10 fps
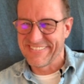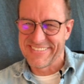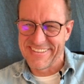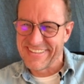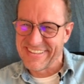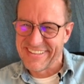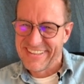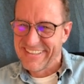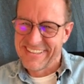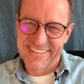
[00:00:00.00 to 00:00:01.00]
Really,
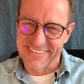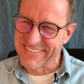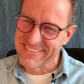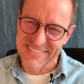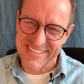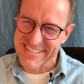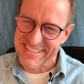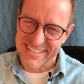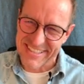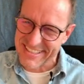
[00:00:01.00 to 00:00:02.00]
don't do this.
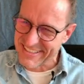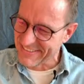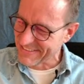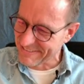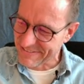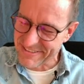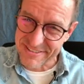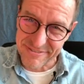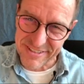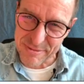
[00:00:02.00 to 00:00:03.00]
Don't refer
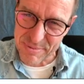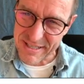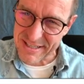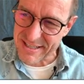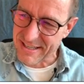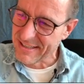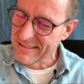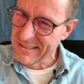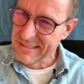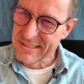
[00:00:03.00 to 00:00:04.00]
to Wikipedia.
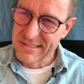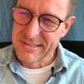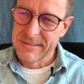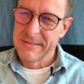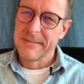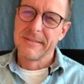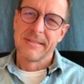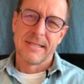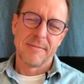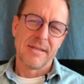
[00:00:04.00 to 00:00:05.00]

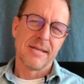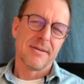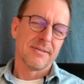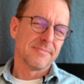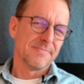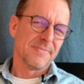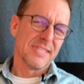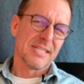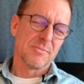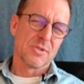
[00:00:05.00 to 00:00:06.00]
I mean, there are
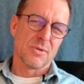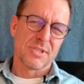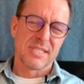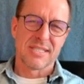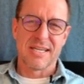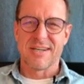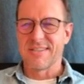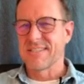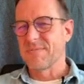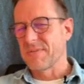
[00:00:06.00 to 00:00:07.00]
some sources that are
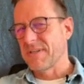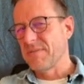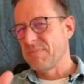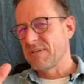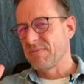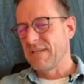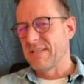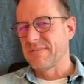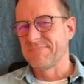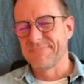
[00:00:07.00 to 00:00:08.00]
somewhere in
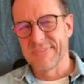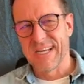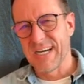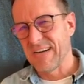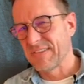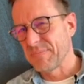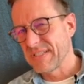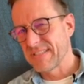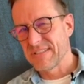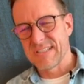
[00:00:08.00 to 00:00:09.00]
between. Harvard
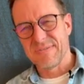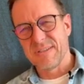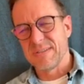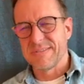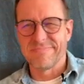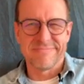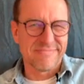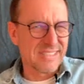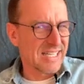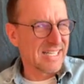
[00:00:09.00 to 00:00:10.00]
Business Review,
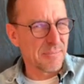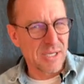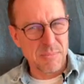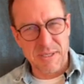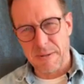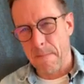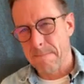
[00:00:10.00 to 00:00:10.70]
yeah, maybe.